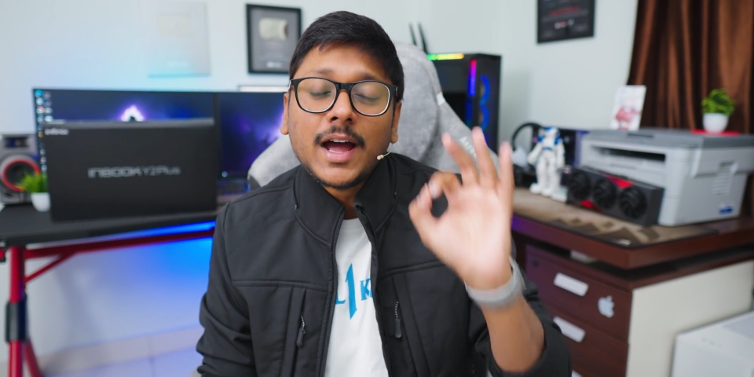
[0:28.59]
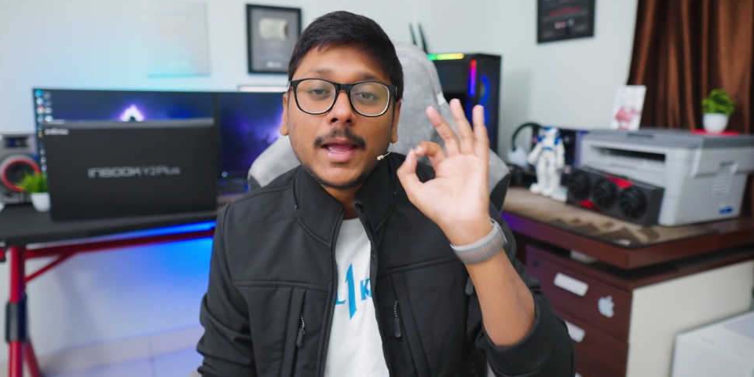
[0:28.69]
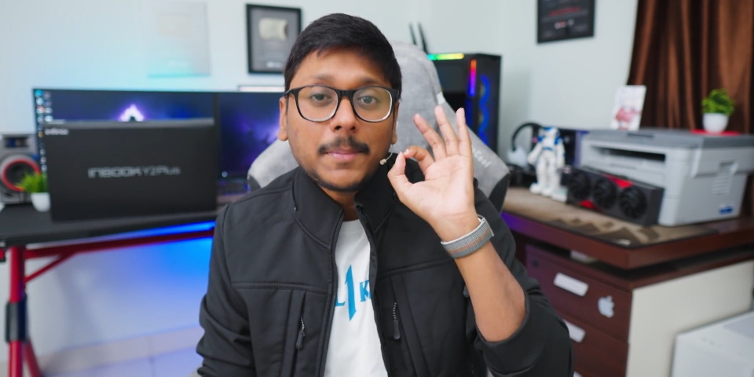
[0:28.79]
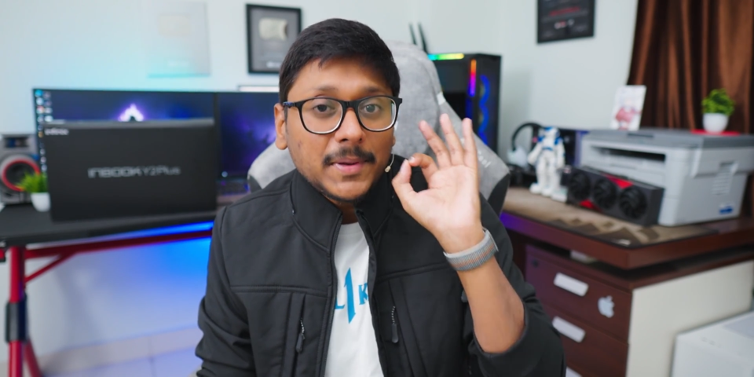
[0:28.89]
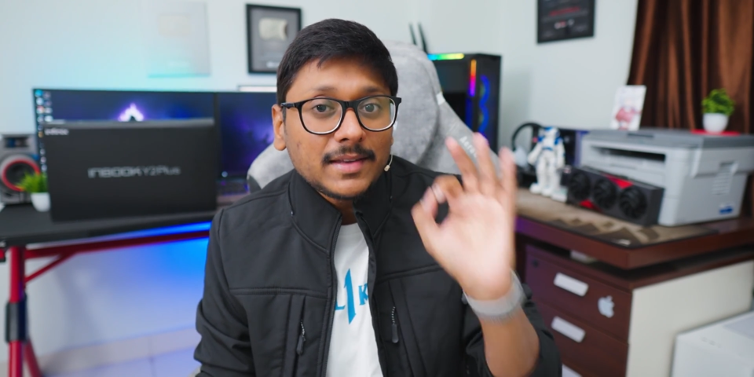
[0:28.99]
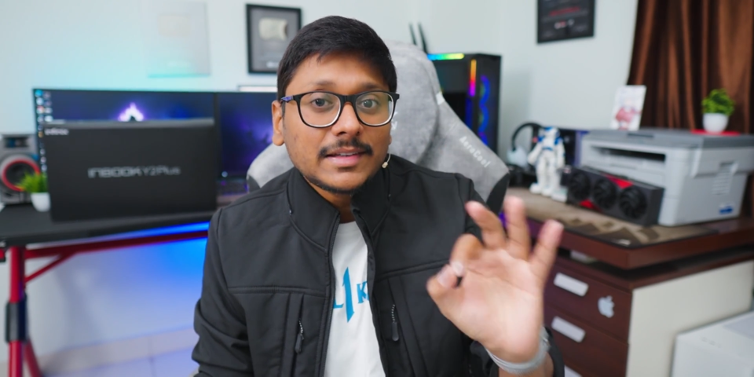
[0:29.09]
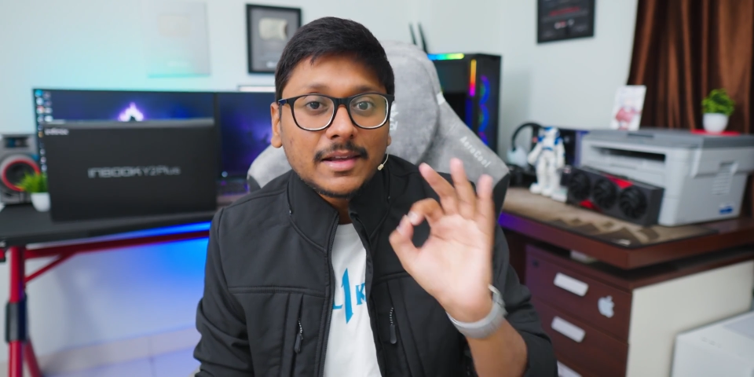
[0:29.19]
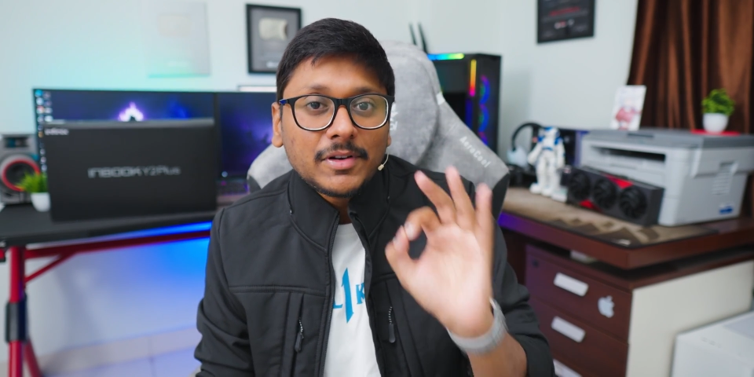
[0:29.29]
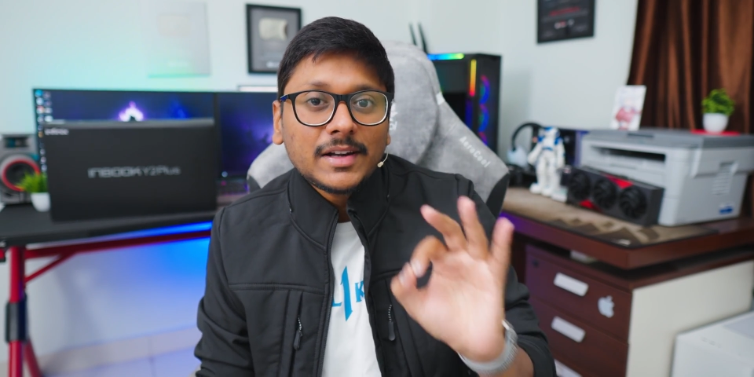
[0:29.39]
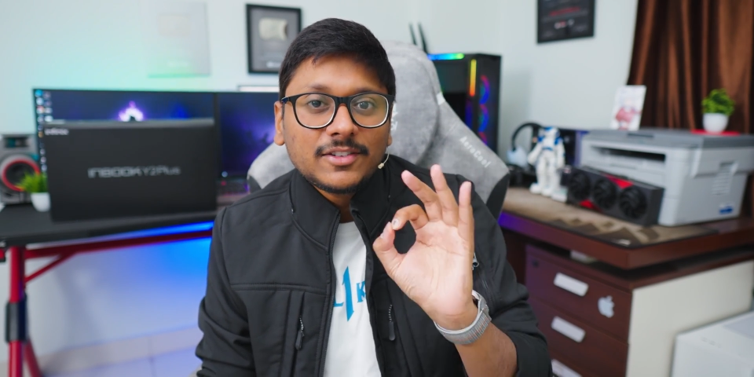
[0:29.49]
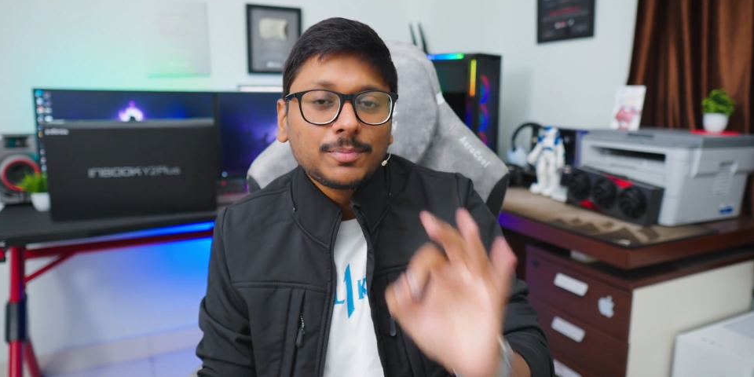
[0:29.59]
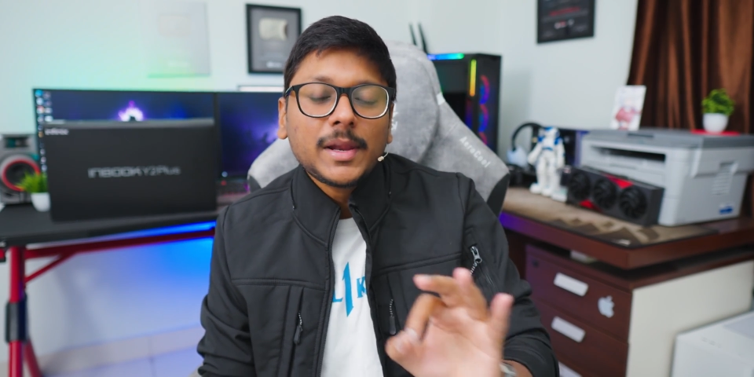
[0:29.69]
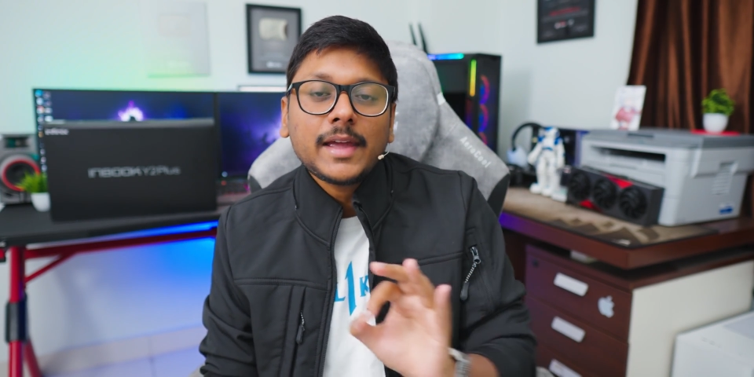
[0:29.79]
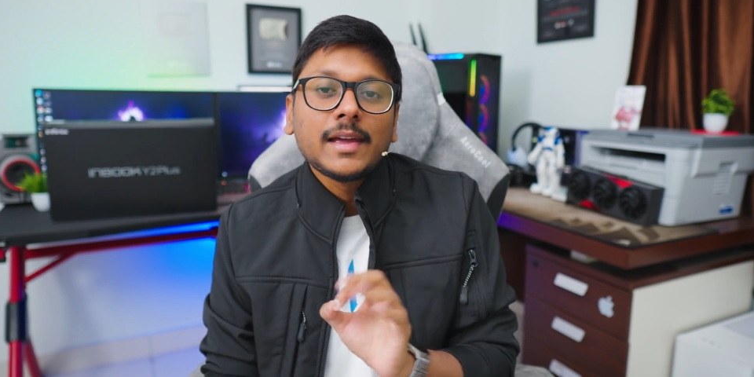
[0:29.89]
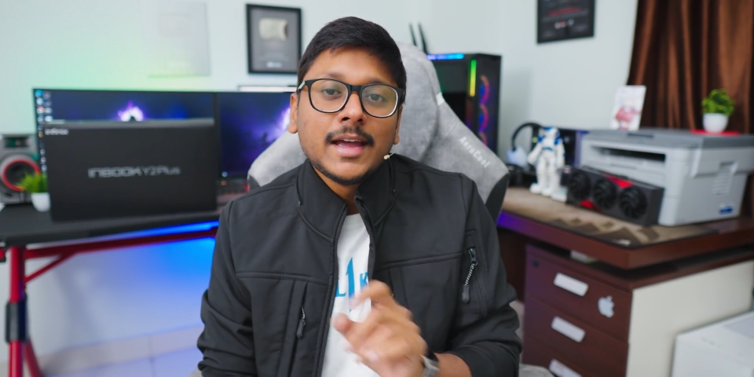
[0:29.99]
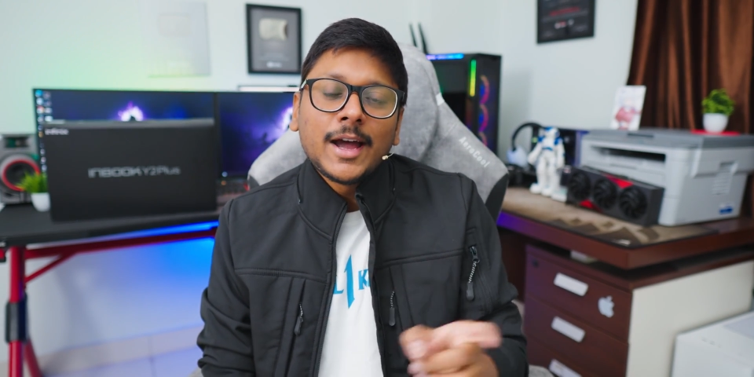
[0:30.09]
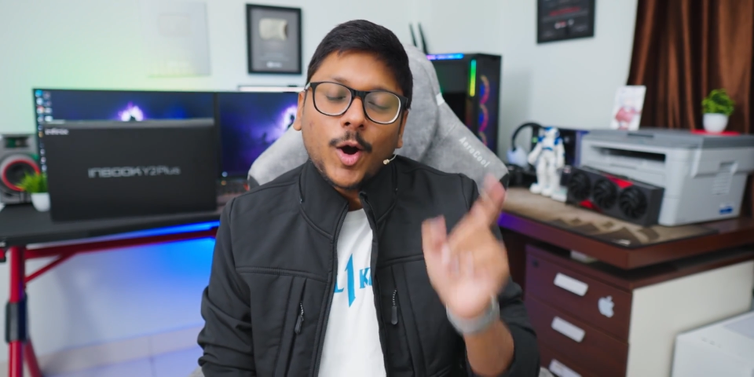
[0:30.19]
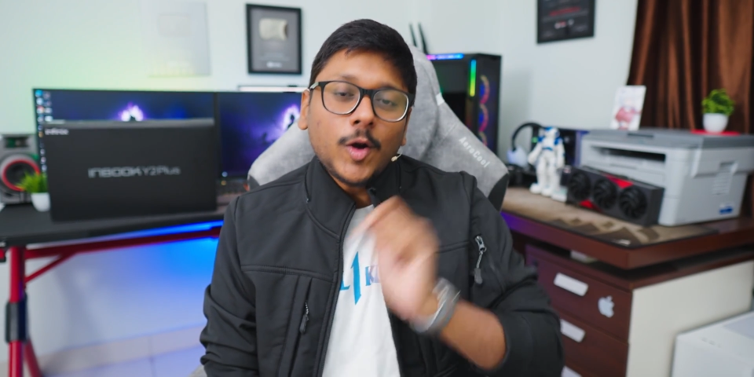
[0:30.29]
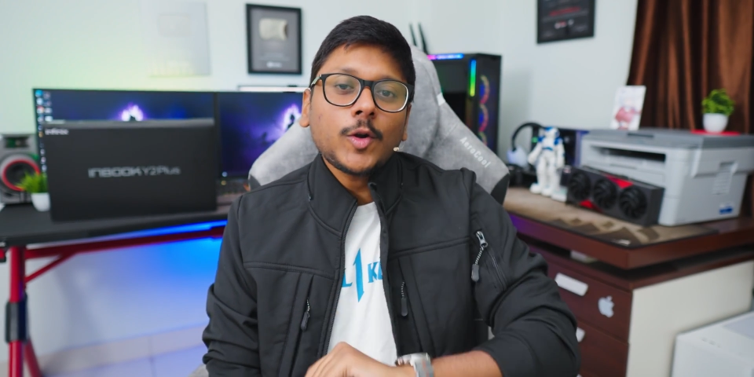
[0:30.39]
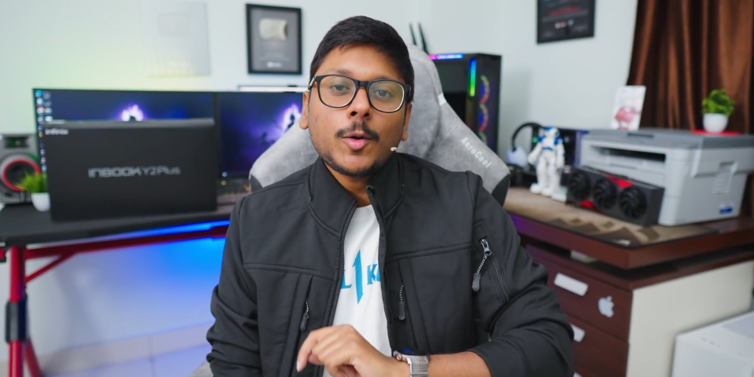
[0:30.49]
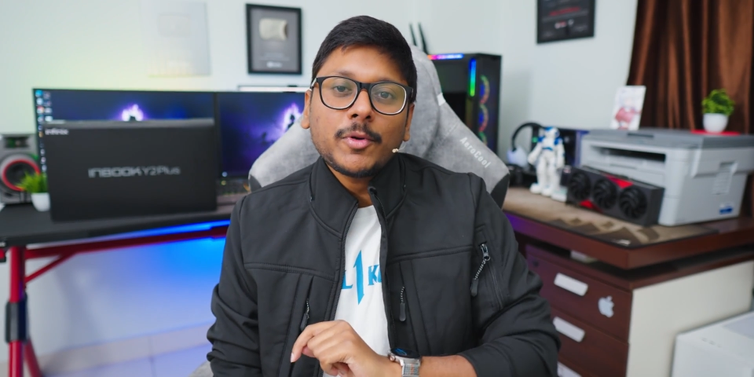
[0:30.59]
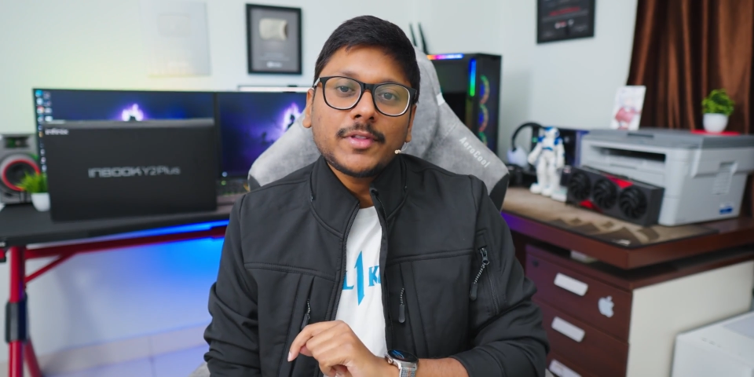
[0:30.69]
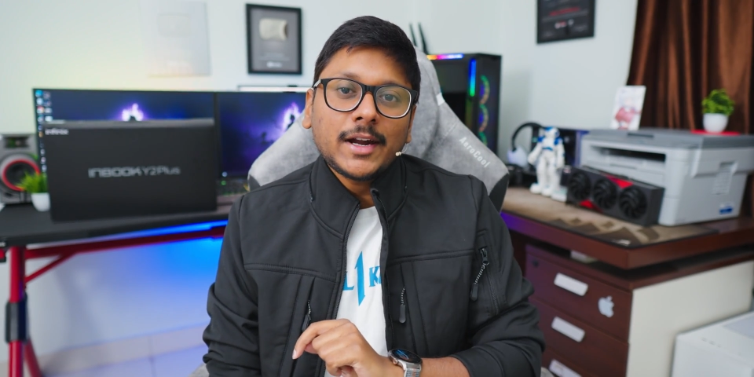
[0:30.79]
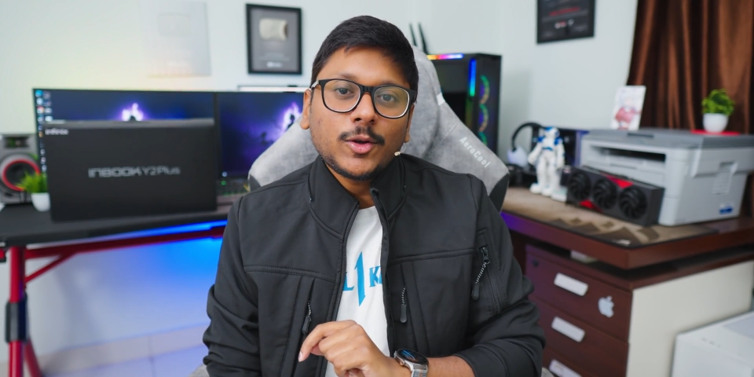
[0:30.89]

IPS level display on top of that,